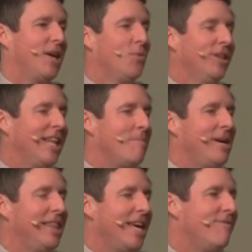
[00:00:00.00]
They wouldn't let
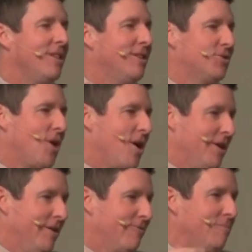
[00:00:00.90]
me live in the
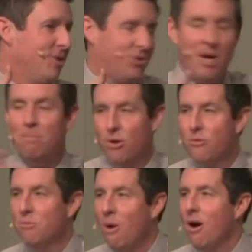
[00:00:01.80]
sauna from December
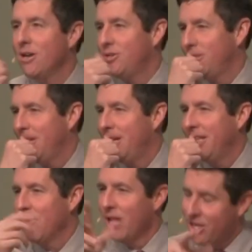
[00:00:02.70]
through March.
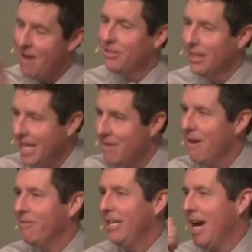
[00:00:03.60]
They were like, you have to leave
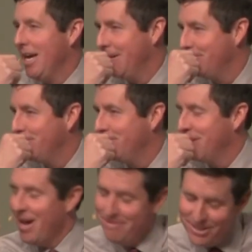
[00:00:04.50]
every night.
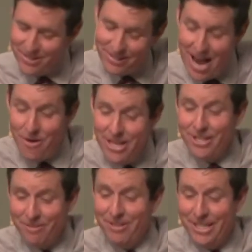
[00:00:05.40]
I mean, how
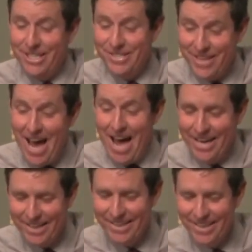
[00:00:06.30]
inconvenient is that?
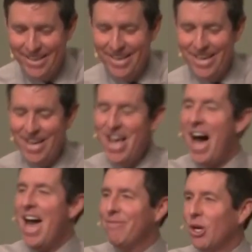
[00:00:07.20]

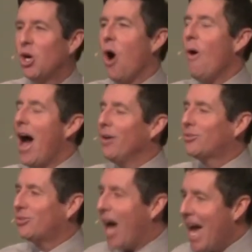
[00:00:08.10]
I have to go
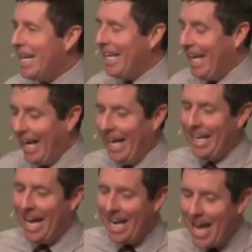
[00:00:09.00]
outside
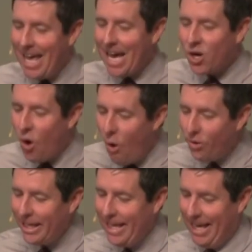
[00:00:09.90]
again and I get
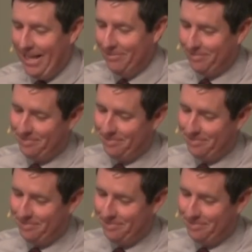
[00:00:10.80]
cold again.